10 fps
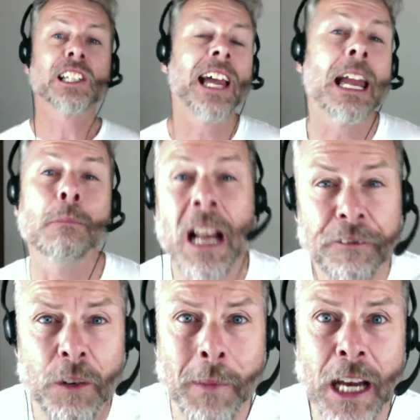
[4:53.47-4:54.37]
same
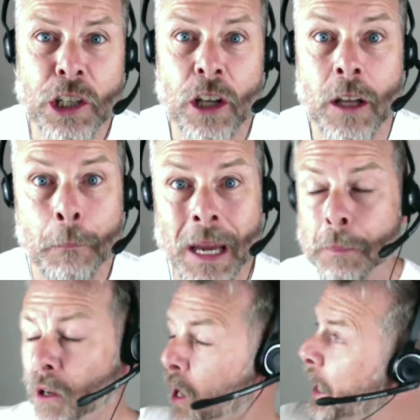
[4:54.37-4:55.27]
information that
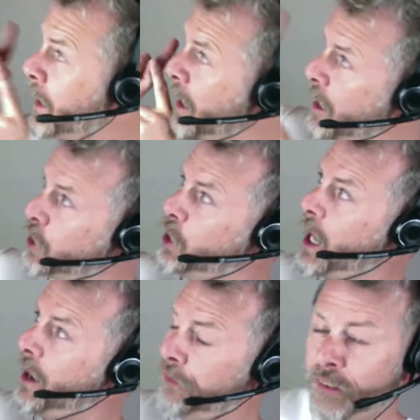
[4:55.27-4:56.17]
people like
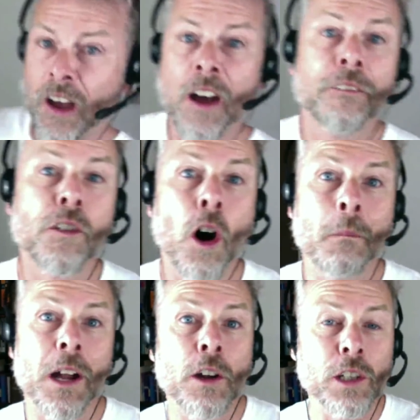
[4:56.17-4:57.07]
Jeff
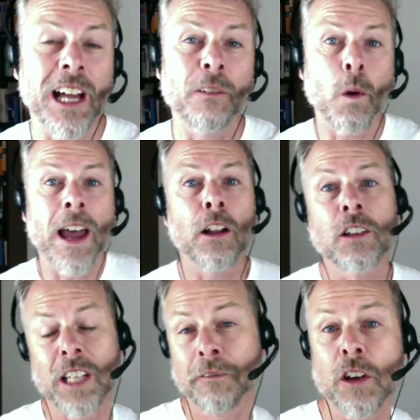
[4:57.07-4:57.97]
from New South
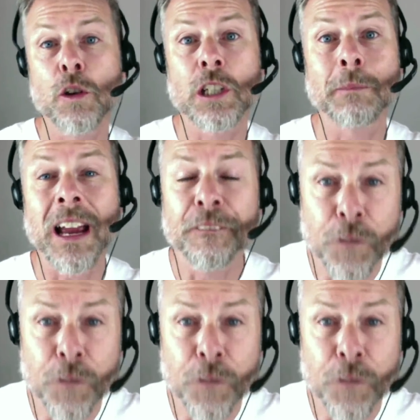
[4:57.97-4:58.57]
Wales I've used to make